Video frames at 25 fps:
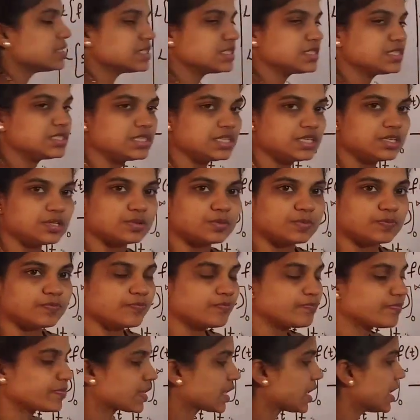0.
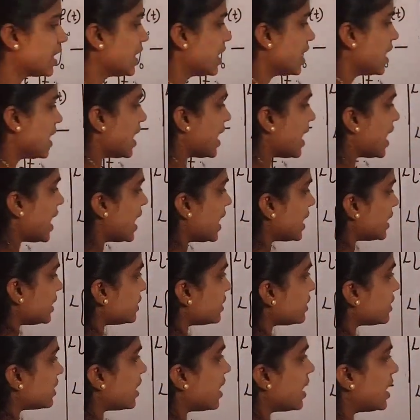
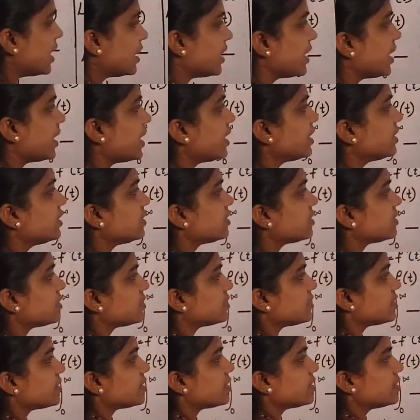And again,
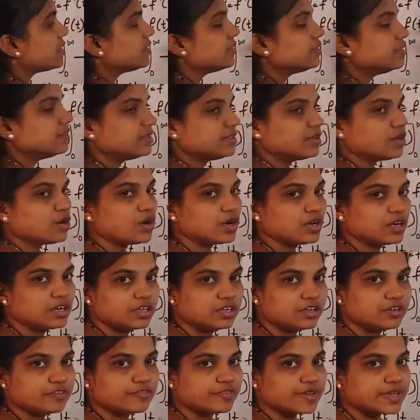the
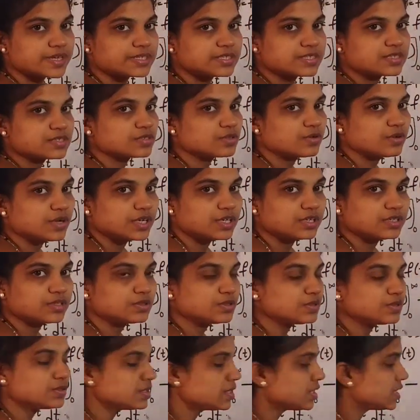order of s is going
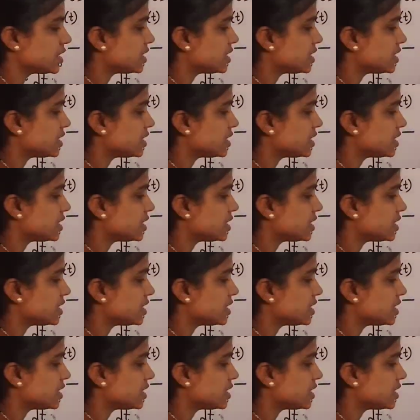to